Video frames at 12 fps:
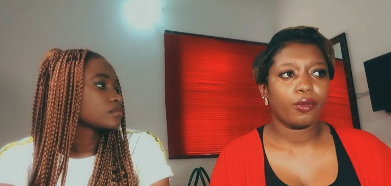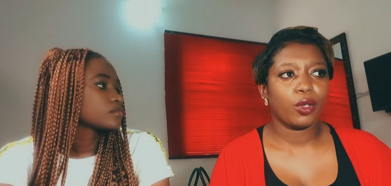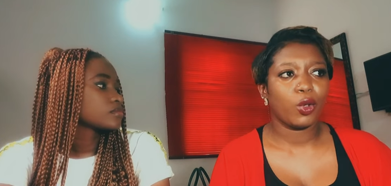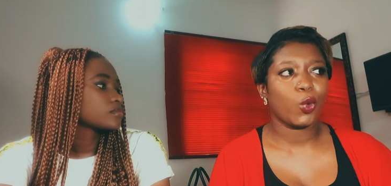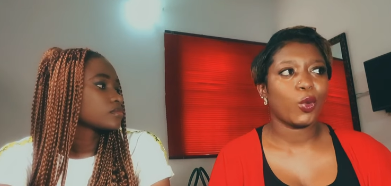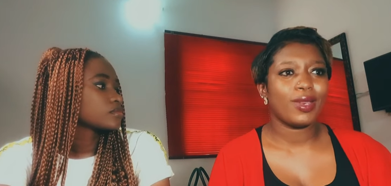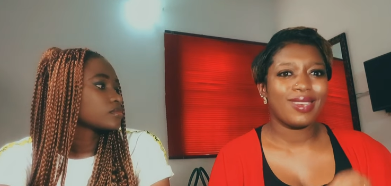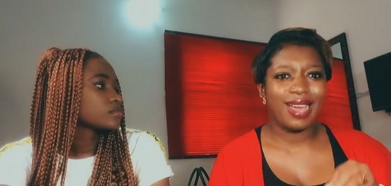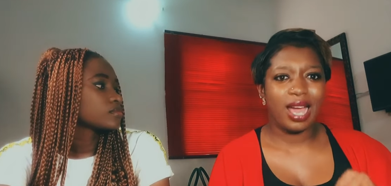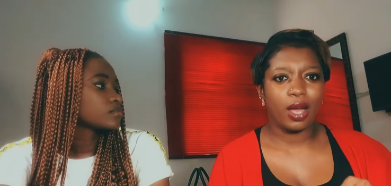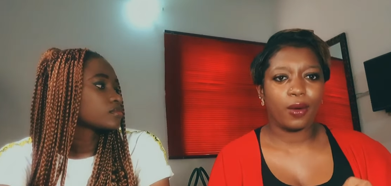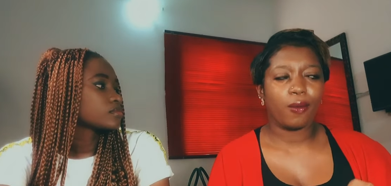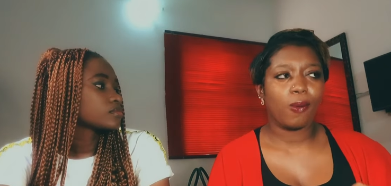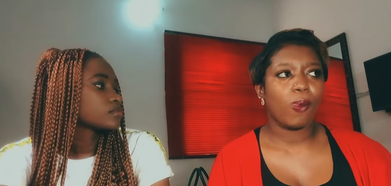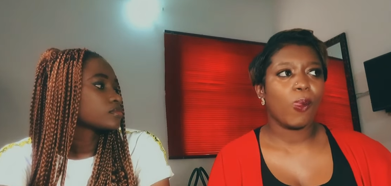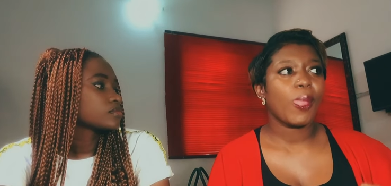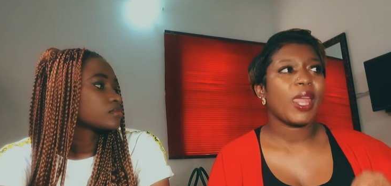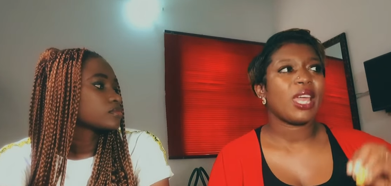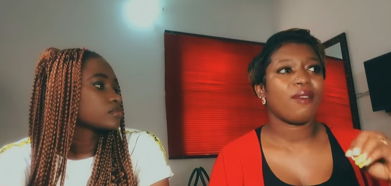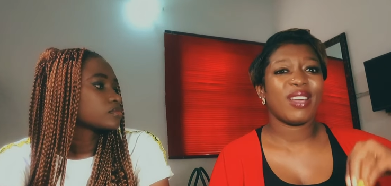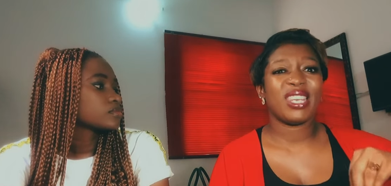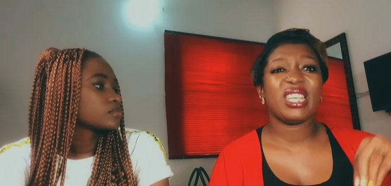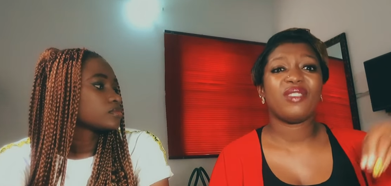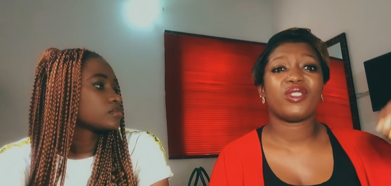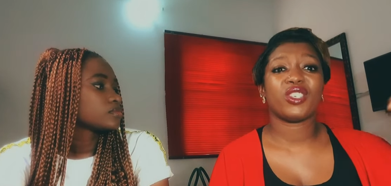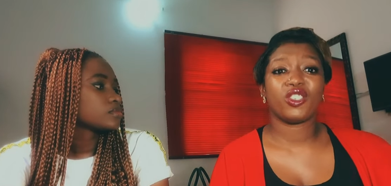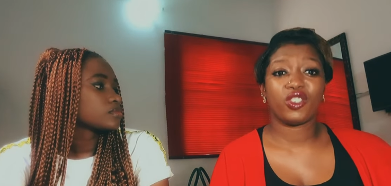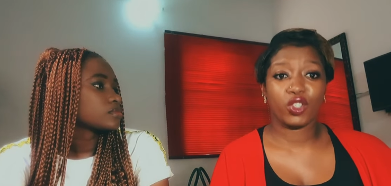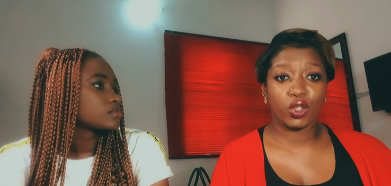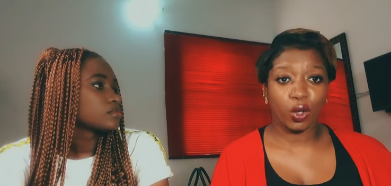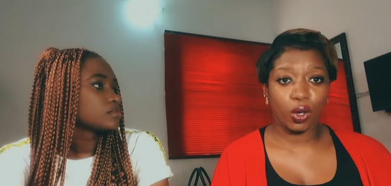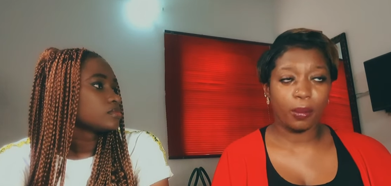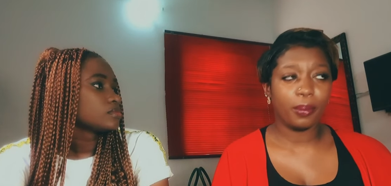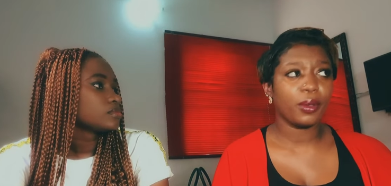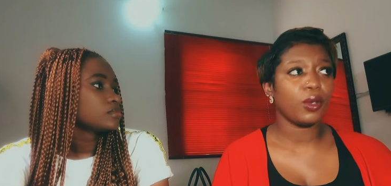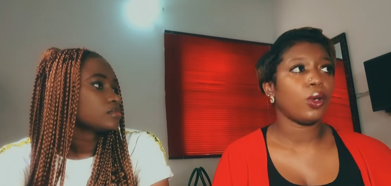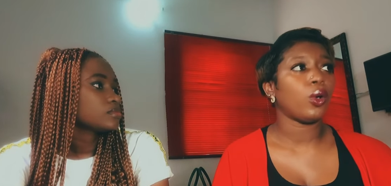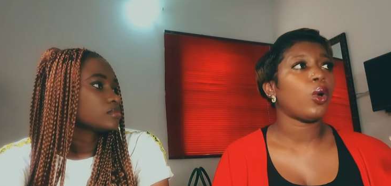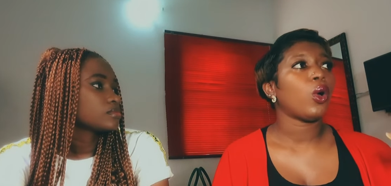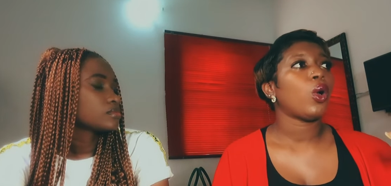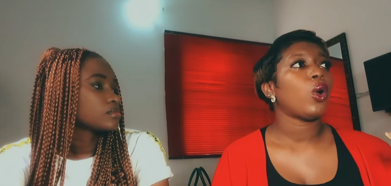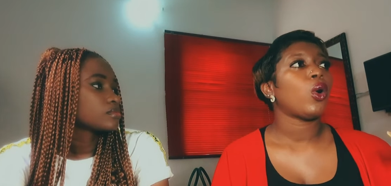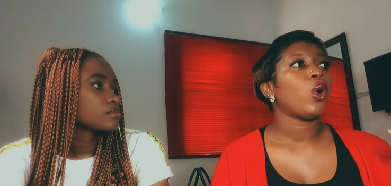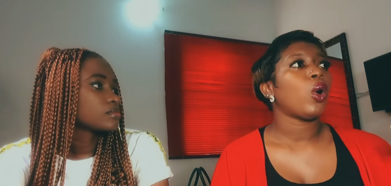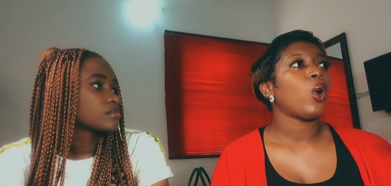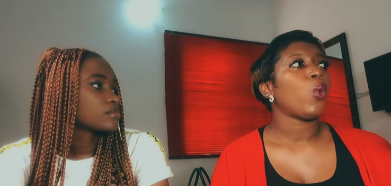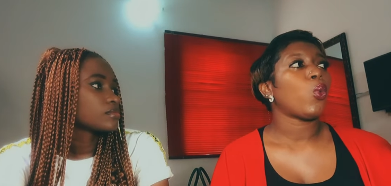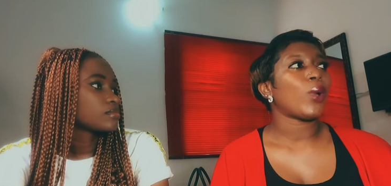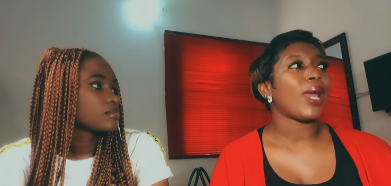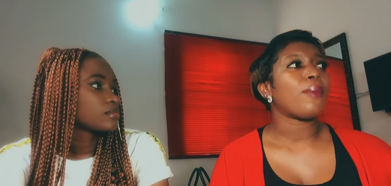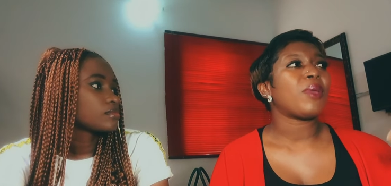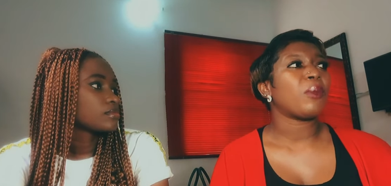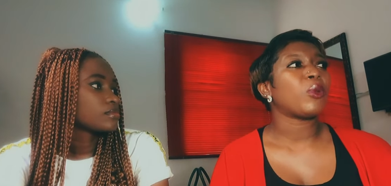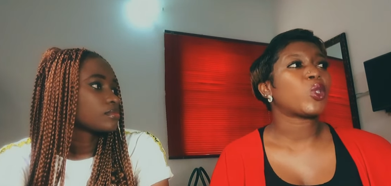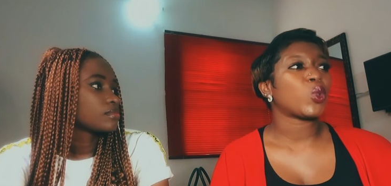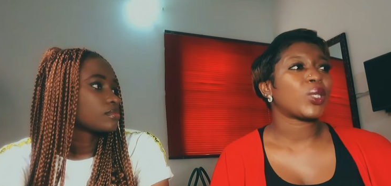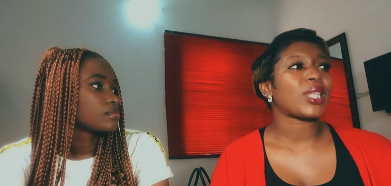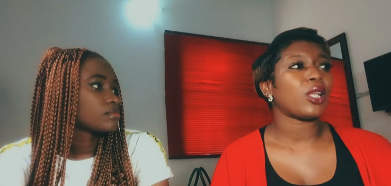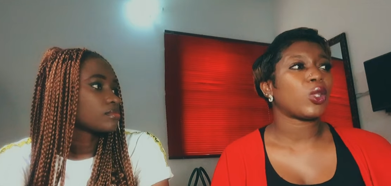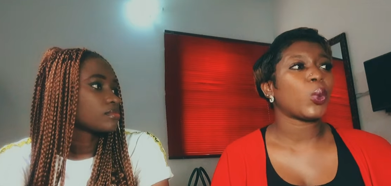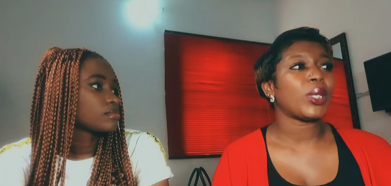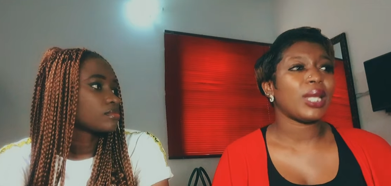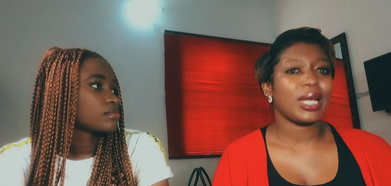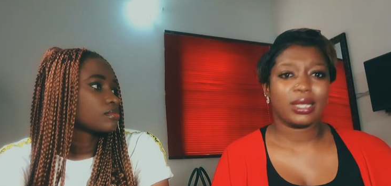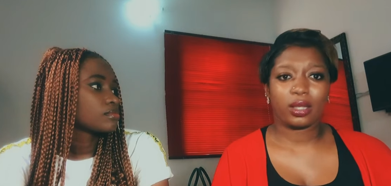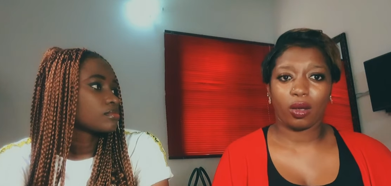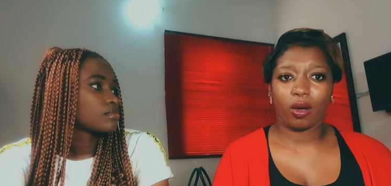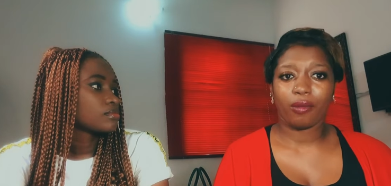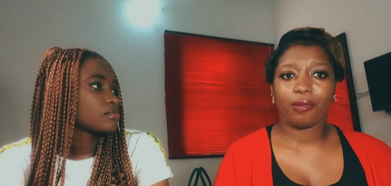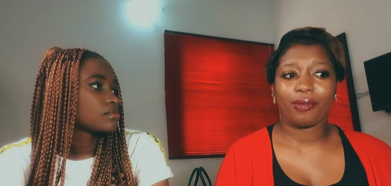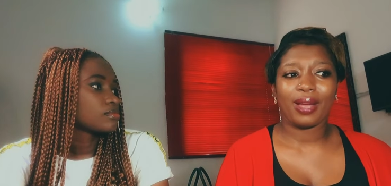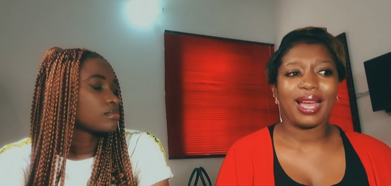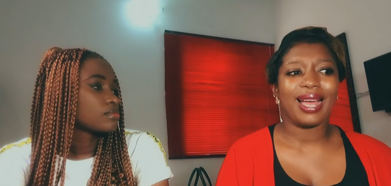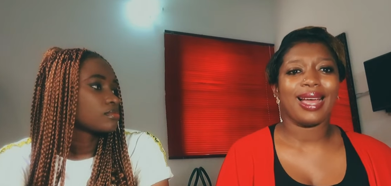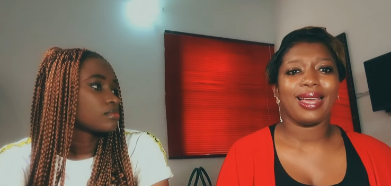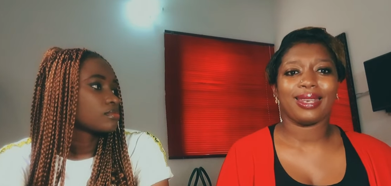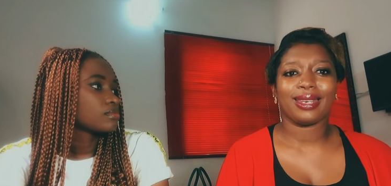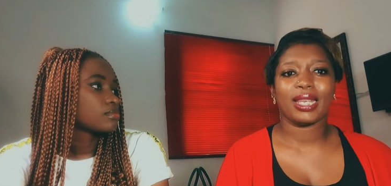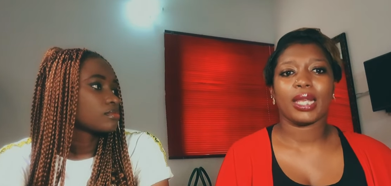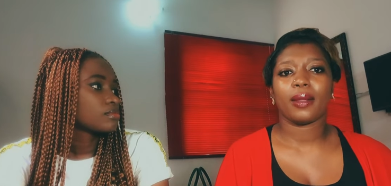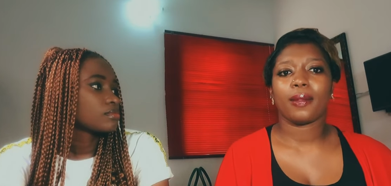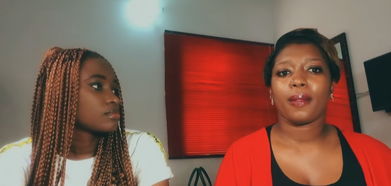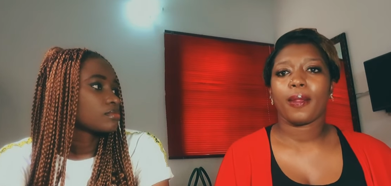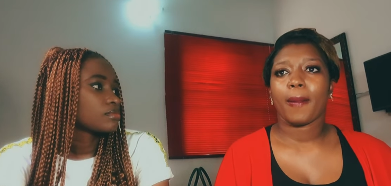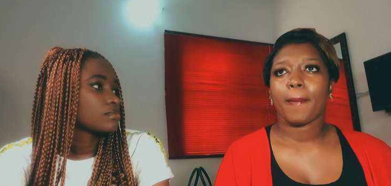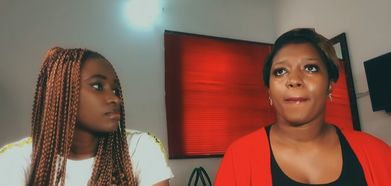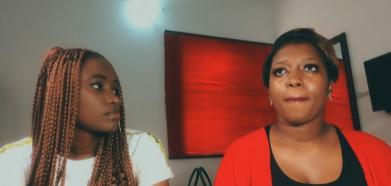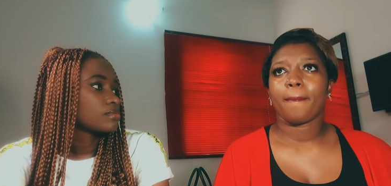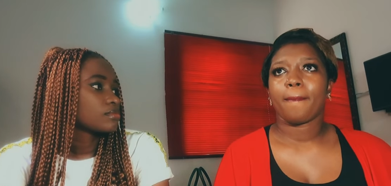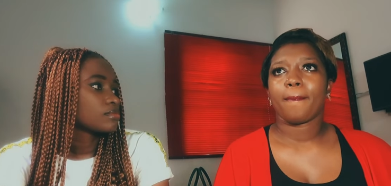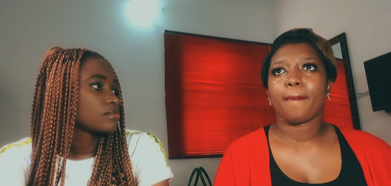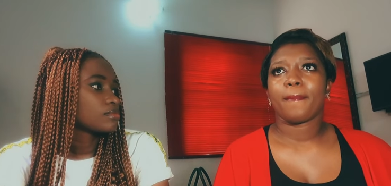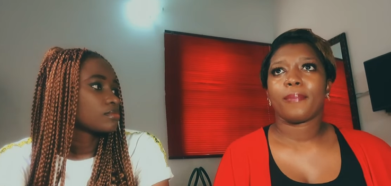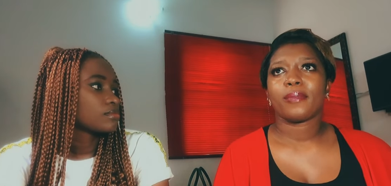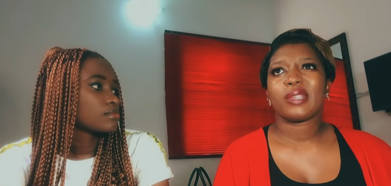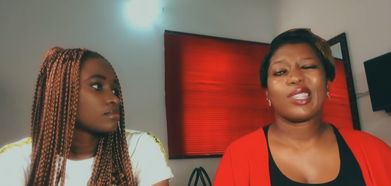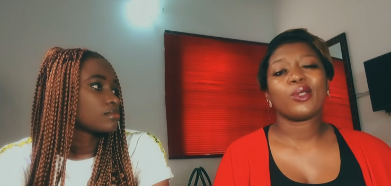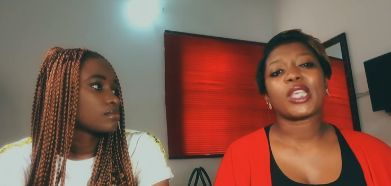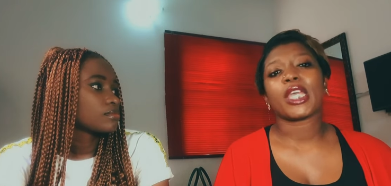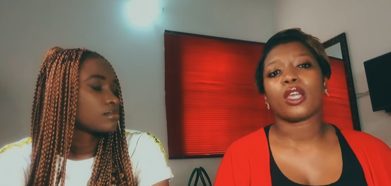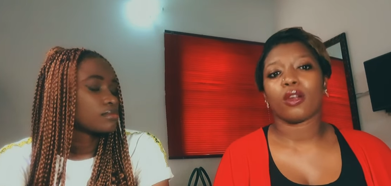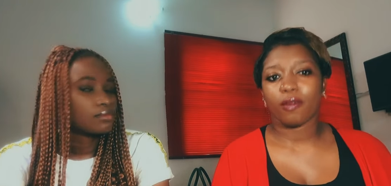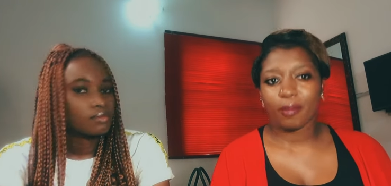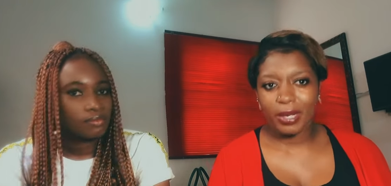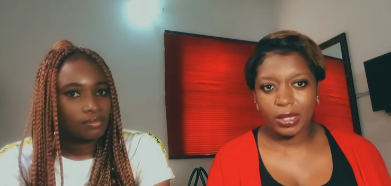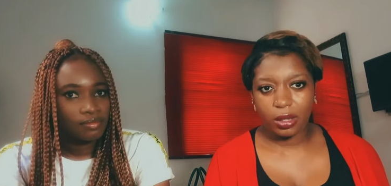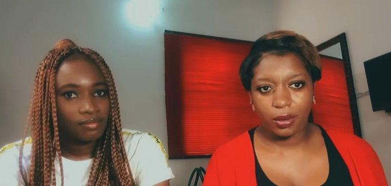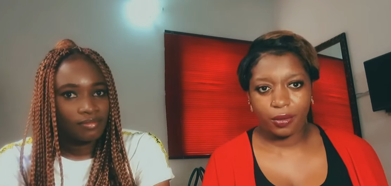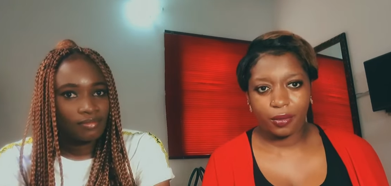Speaker 1: you know, now if I leave this job, you know, would I be able to start doing that stuff and still take care of myself?